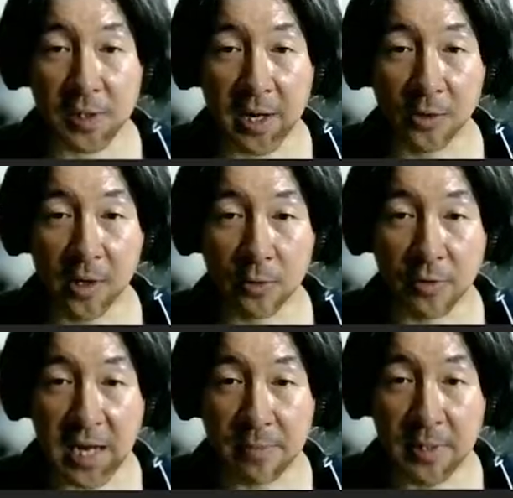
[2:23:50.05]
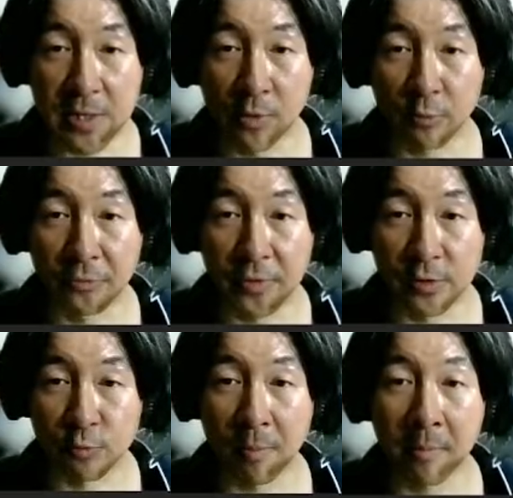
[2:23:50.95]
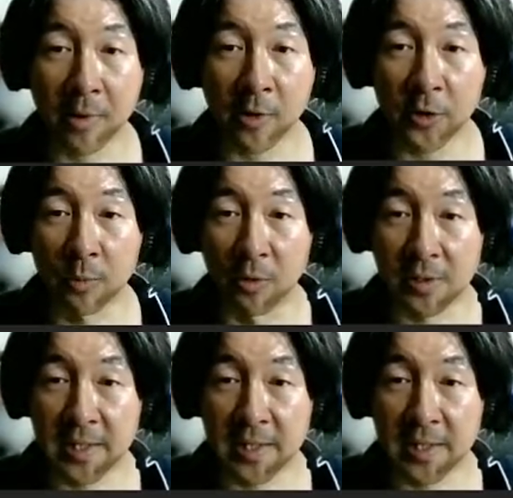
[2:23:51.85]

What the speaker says: dialogue with AP1 reveals remarkable